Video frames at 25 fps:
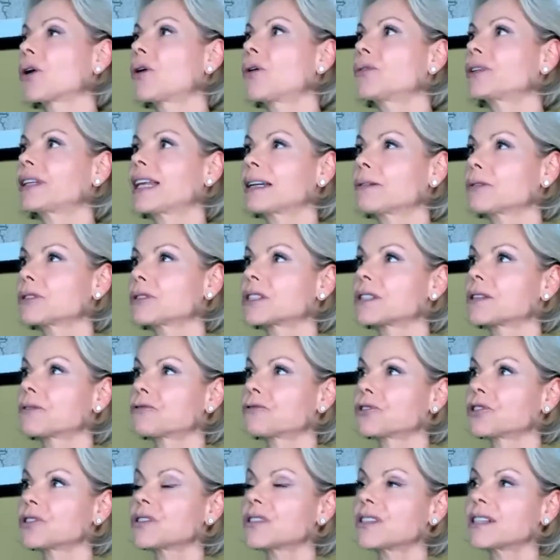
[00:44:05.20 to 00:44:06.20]
was
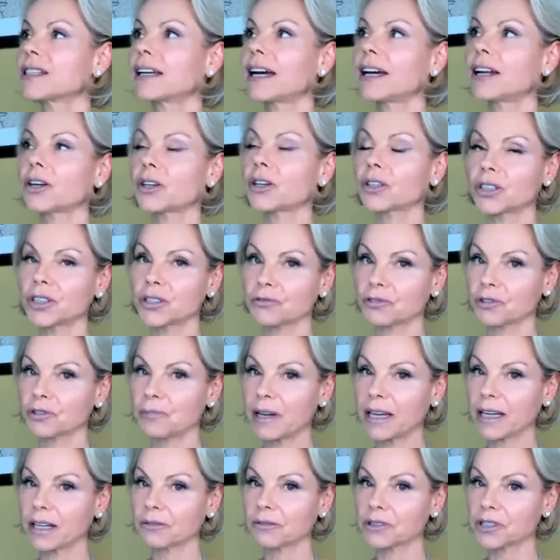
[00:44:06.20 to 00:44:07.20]
the first thing I learned
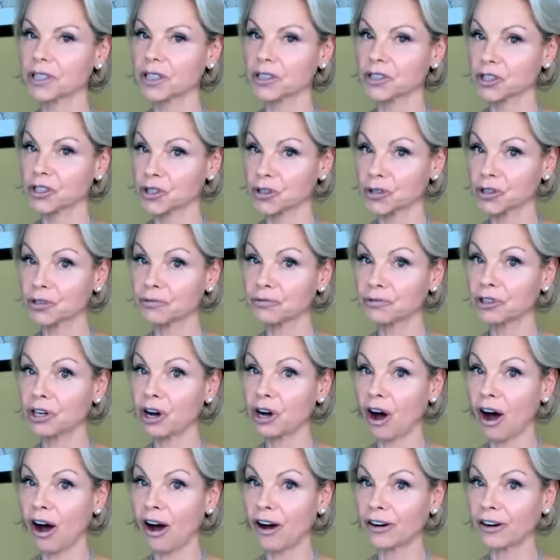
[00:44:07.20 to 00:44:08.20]
from Elvis. I should
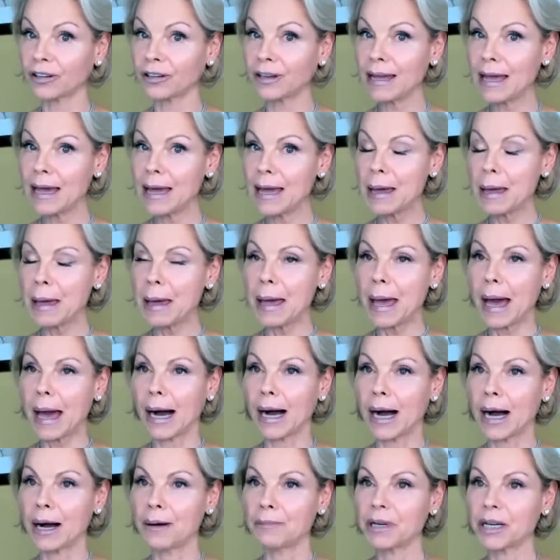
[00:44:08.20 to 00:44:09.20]
have gone.
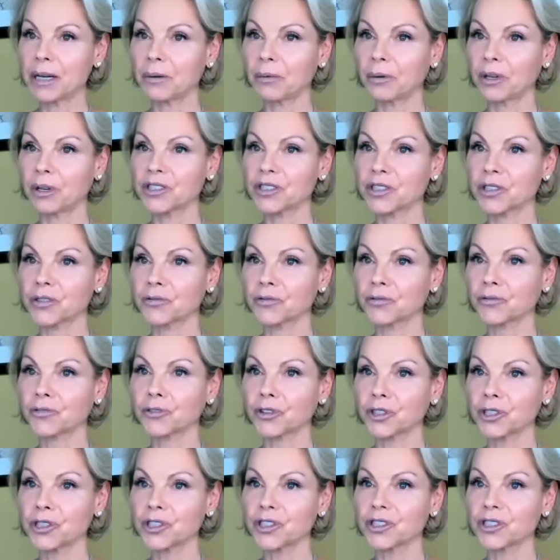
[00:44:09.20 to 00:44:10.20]
It was the
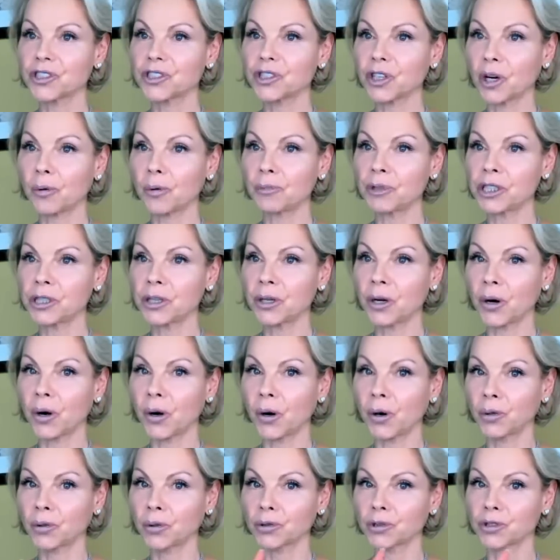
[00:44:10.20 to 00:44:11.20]
first
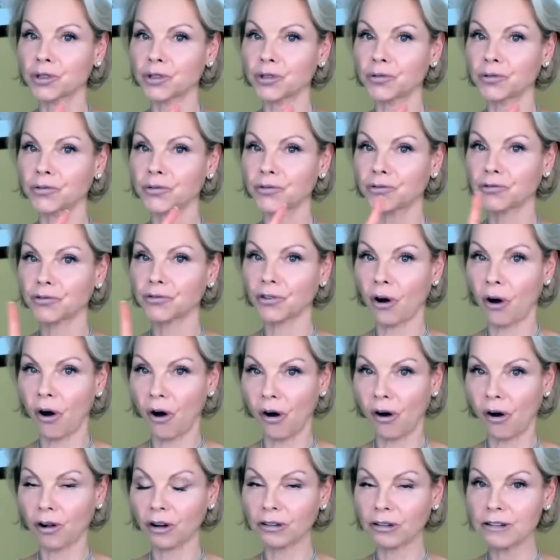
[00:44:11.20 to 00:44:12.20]
domino to
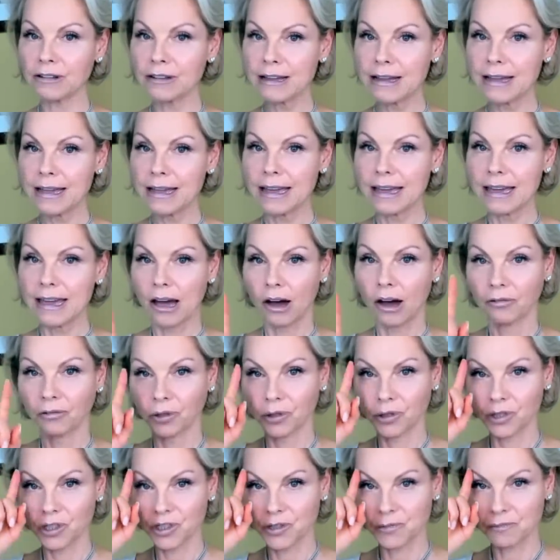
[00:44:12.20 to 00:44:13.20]
fall.
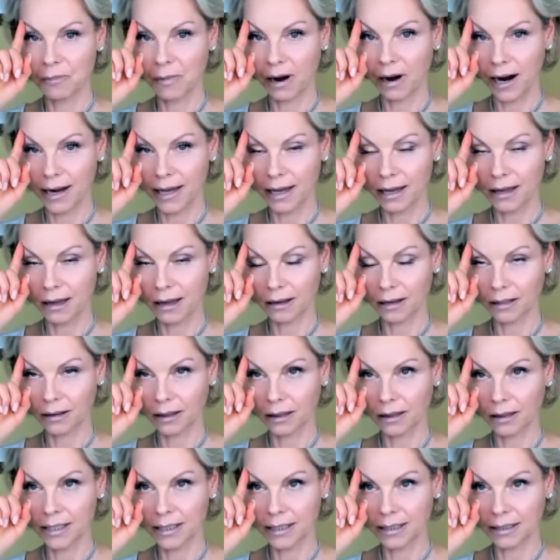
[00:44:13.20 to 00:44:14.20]
Of course, my
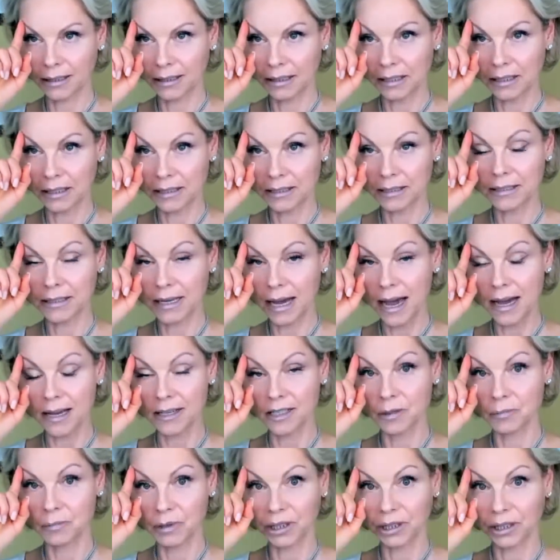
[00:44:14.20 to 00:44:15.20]
thinking is
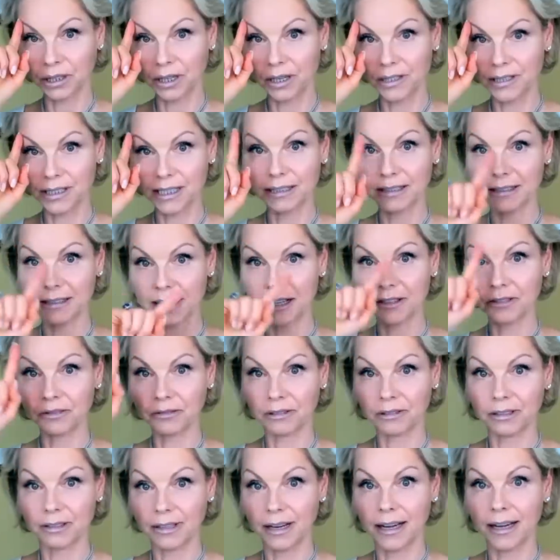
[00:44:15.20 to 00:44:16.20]
yes, because at the
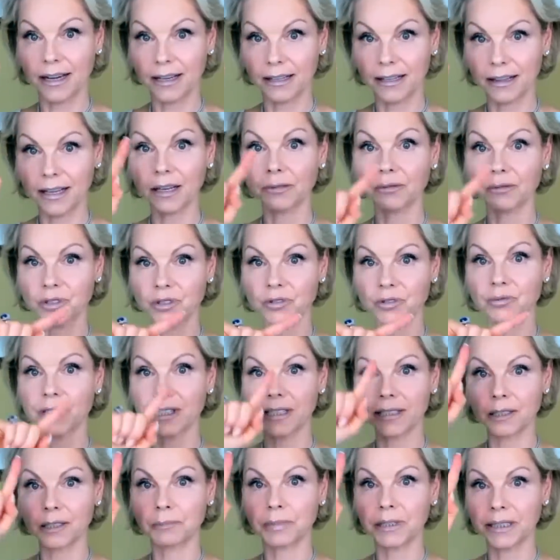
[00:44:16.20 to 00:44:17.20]
end of the day, that was
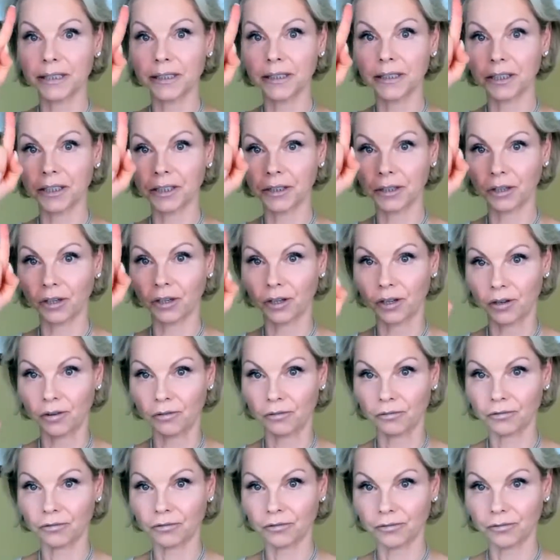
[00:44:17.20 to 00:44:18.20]
really the beginning
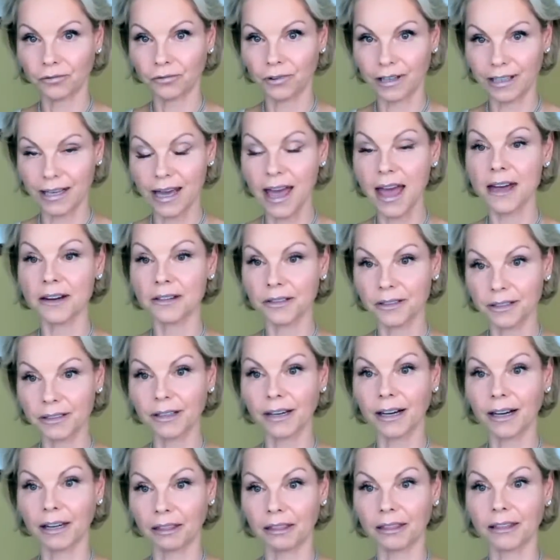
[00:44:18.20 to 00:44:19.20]
of the
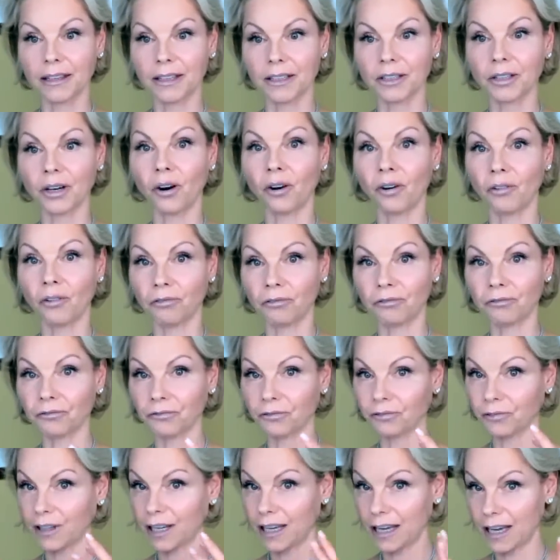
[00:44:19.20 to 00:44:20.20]
end, I think, of
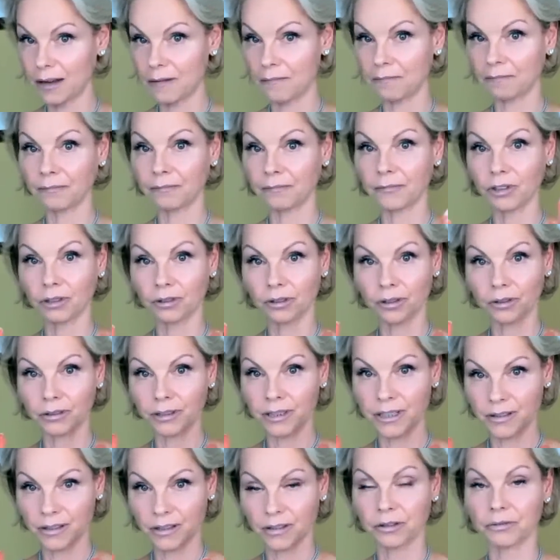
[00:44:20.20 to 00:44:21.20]
him, not
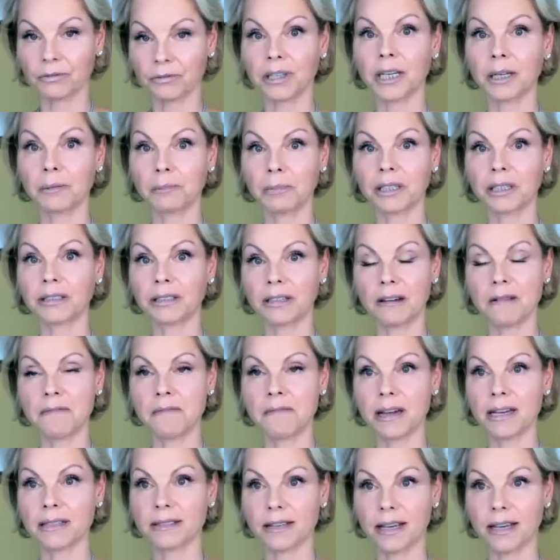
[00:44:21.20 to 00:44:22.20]
only his career, but
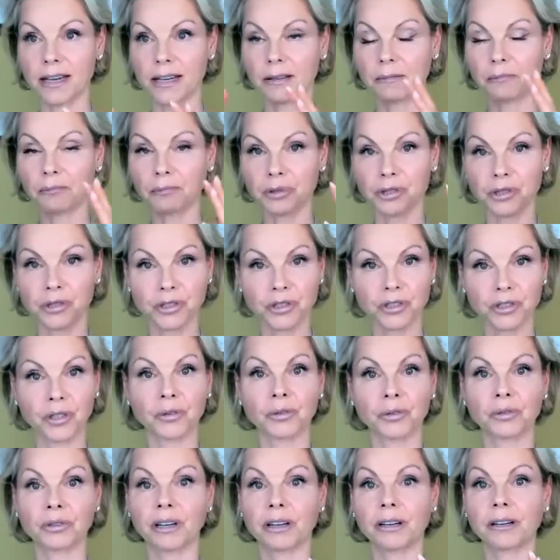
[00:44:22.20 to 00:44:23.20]
him as a
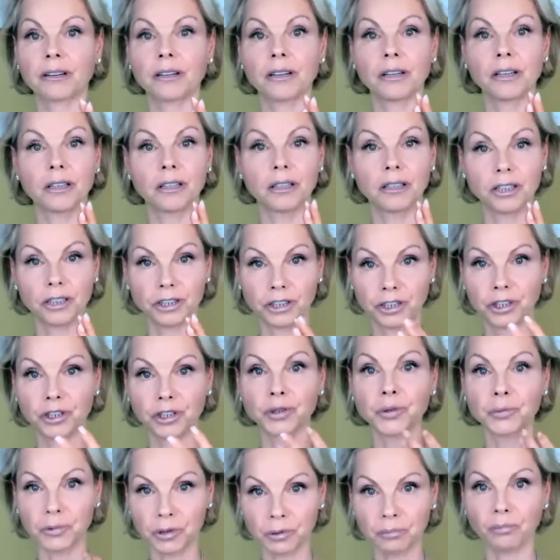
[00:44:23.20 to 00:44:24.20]
persona, a
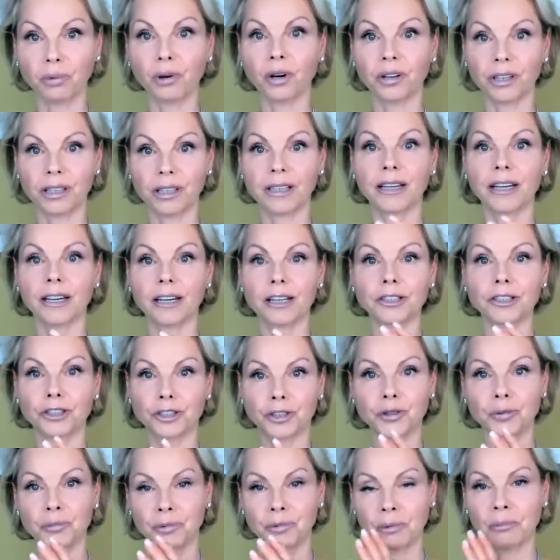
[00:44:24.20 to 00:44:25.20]
human body, a
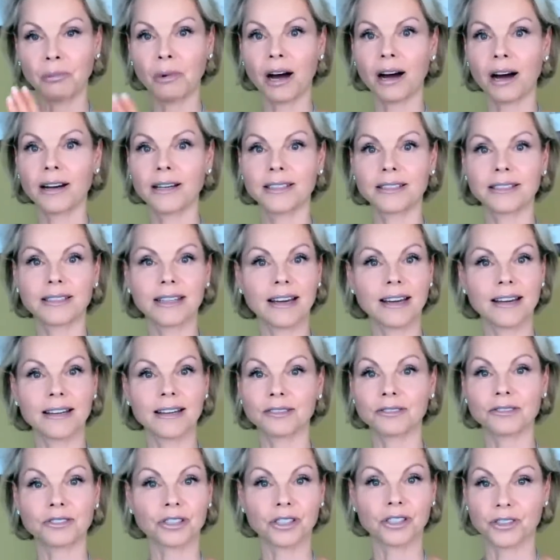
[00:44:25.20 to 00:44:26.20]
human mind,
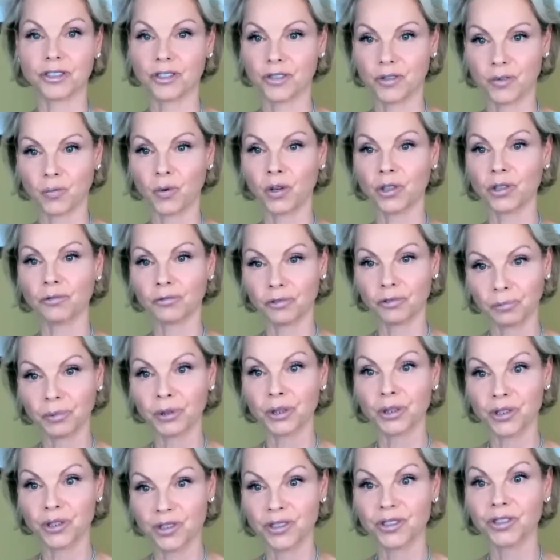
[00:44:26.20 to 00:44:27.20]
and just this wonderful
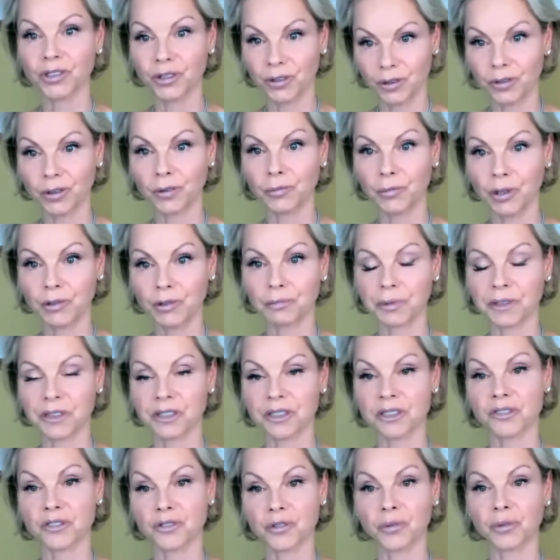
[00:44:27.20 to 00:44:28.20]
person we've
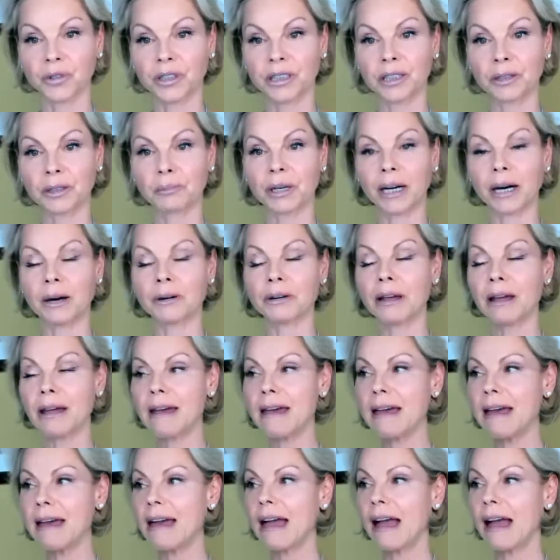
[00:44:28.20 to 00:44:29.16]
been just talking about.